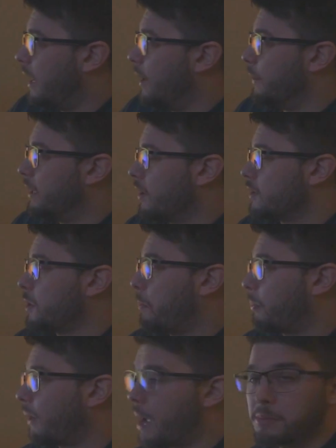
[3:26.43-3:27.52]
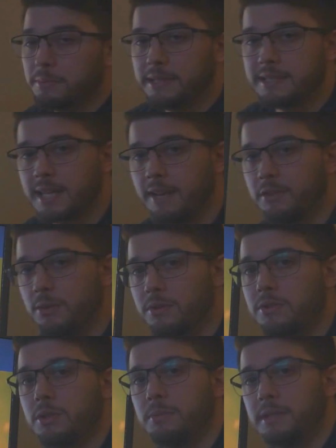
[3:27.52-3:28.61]
And we can also probably safe to
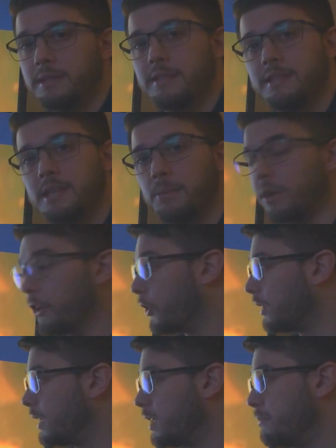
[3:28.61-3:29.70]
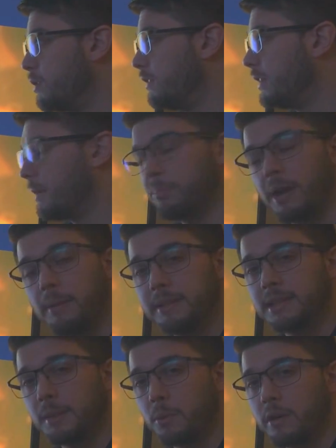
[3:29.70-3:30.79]
assume that this is somewhere early in the movie and probably
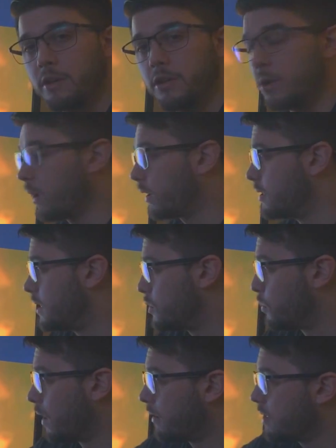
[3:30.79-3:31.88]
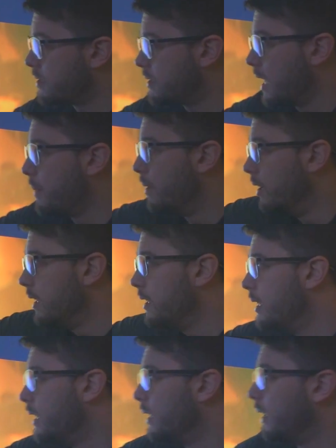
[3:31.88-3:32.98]
somewhere in New York because he's wearing the same
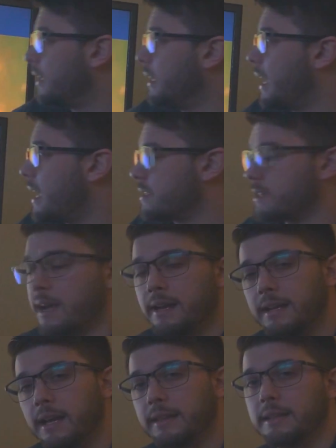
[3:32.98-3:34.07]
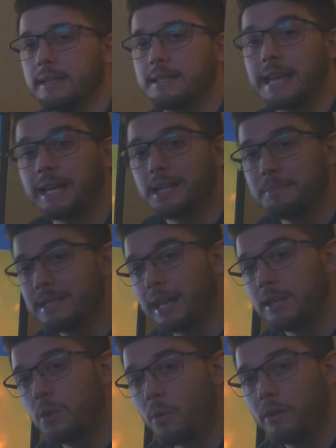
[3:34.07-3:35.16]
hoodie that he has on at the Sanctum
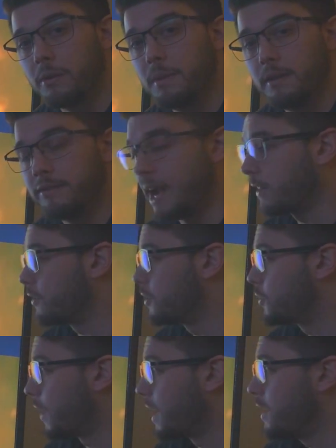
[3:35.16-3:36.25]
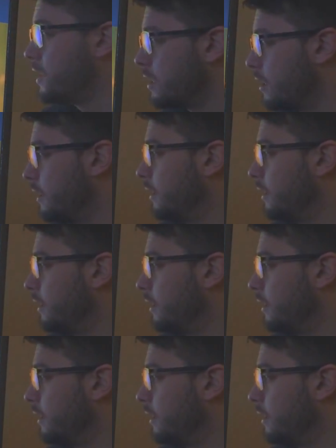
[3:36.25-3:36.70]
Sanctorum of Doctor Strange.